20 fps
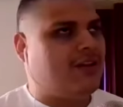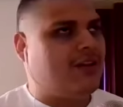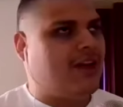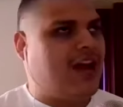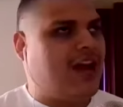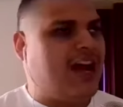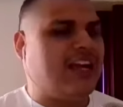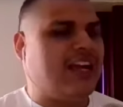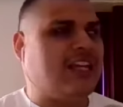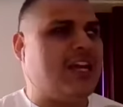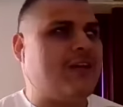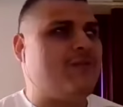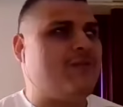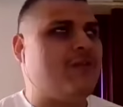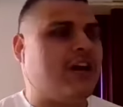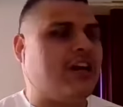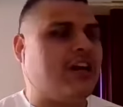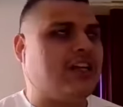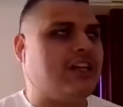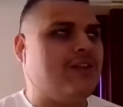I
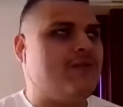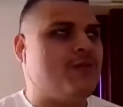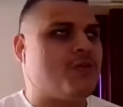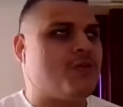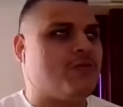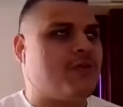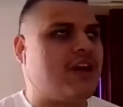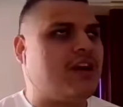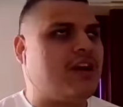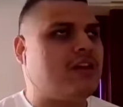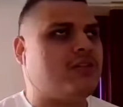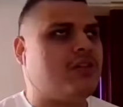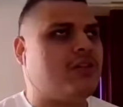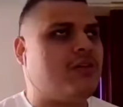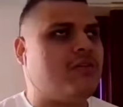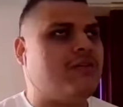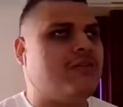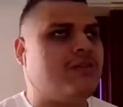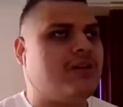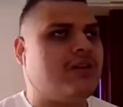gave I give you credit
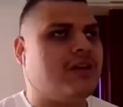though.